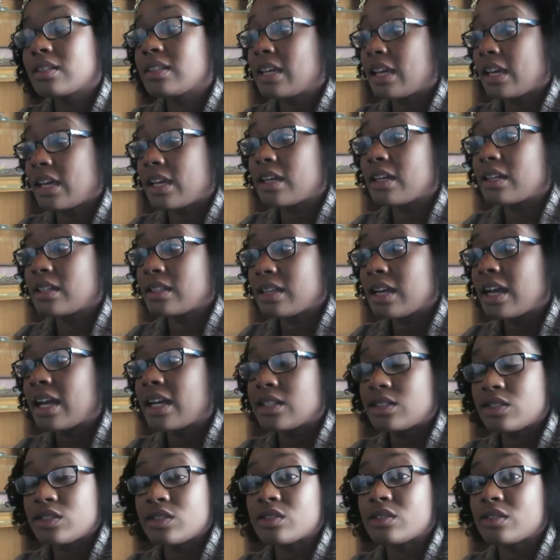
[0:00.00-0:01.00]
Yeah,
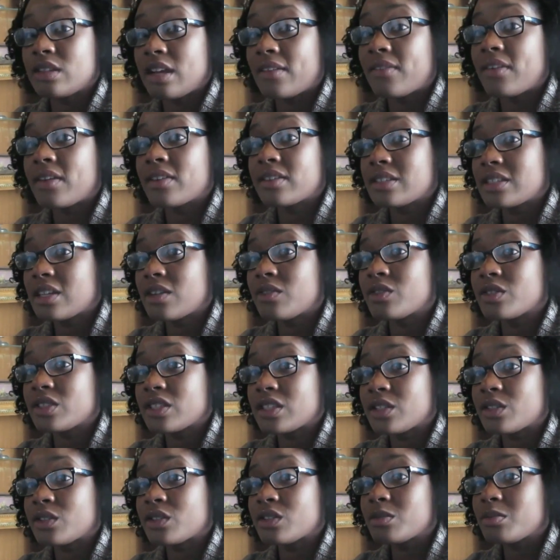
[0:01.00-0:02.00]
I do. I've had several
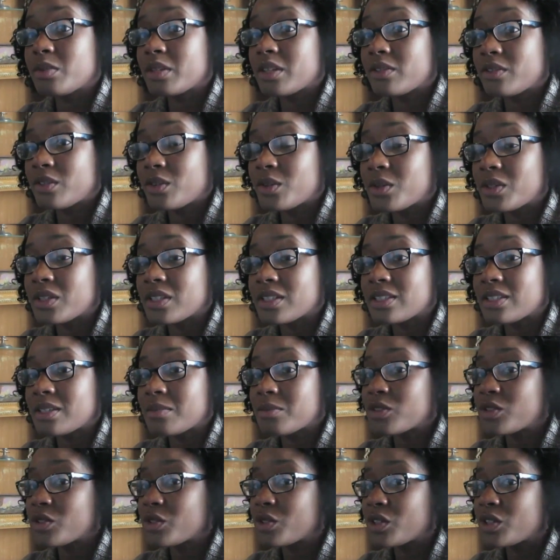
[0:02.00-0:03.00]
singles, but of course,
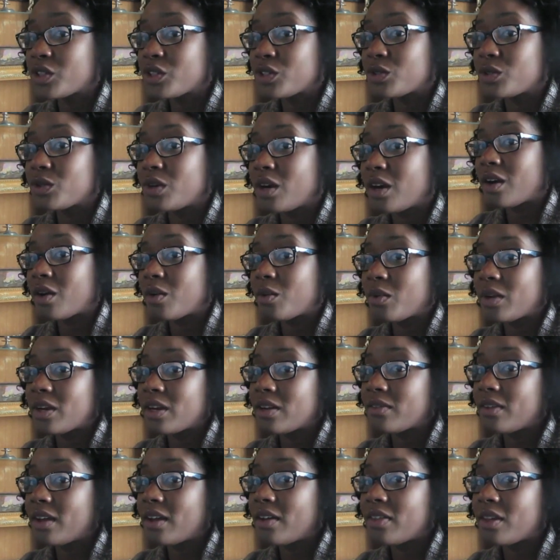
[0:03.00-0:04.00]
I'm sure you aware
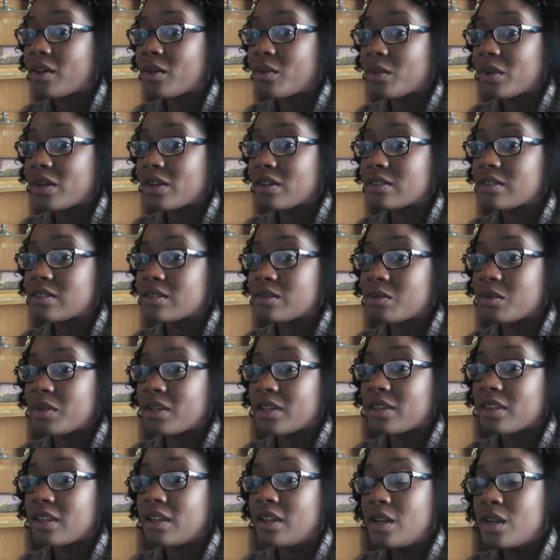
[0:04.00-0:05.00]
of how that works
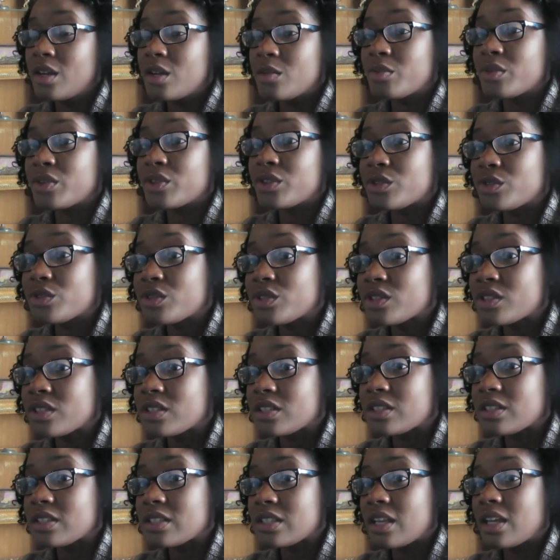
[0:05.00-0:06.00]
with
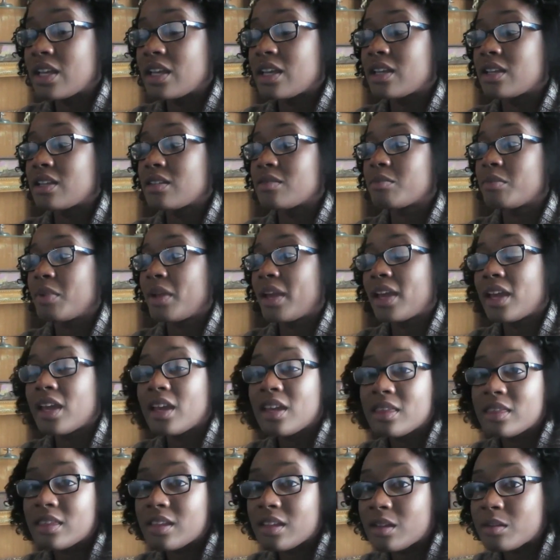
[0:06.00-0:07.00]
producers and
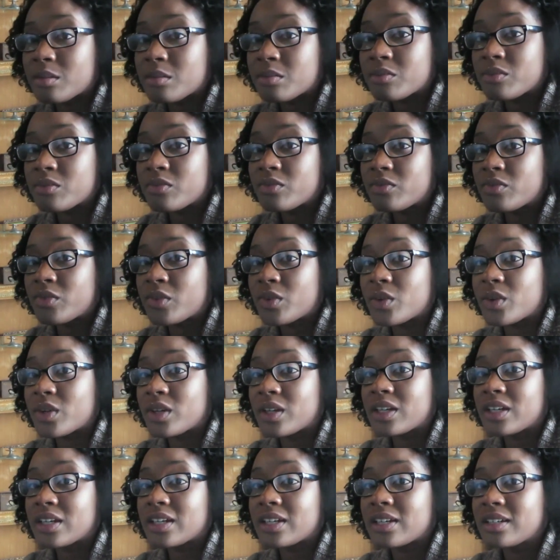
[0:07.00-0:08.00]
paying them
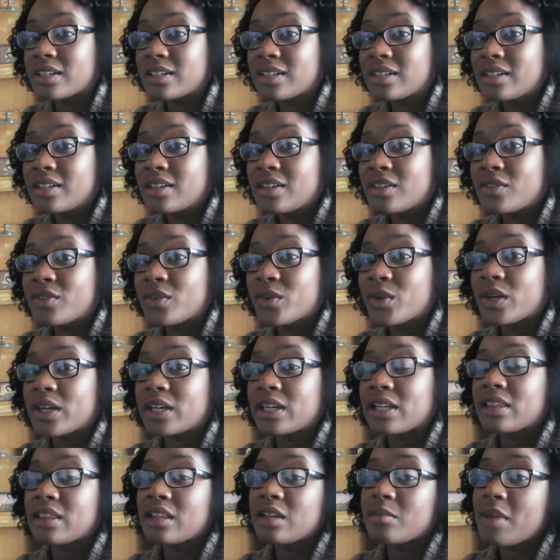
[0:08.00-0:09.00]
for
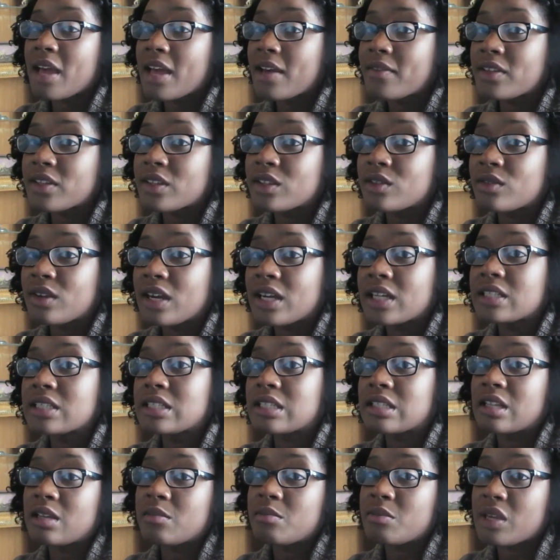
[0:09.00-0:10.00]
it, and them having the rights
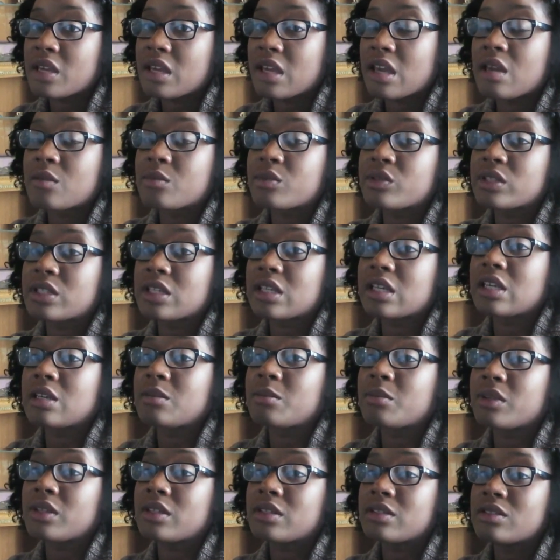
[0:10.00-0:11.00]
and them being able to
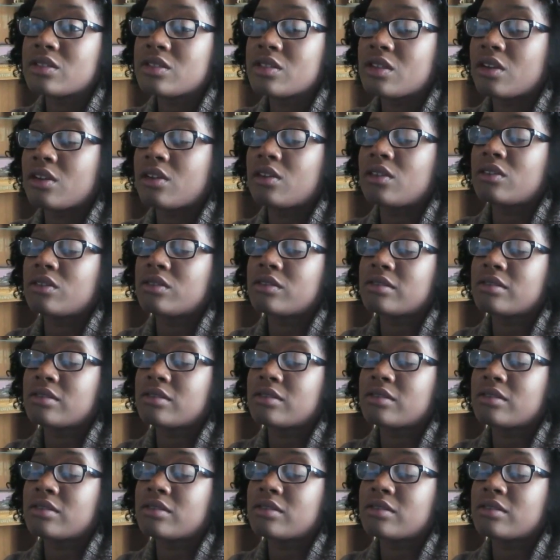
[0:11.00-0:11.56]
keep it. So